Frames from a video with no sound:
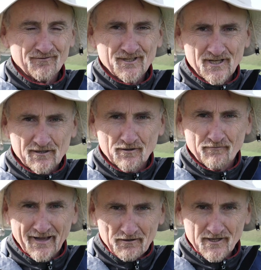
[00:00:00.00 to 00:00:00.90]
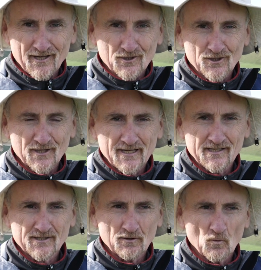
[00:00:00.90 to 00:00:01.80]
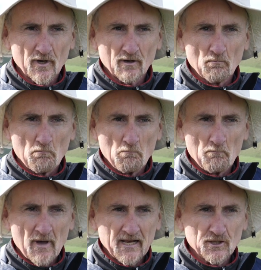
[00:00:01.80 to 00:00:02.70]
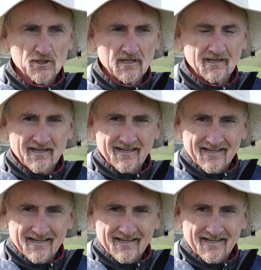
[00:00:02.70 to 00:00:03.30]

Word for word: of regenerative agriculture is that we're managing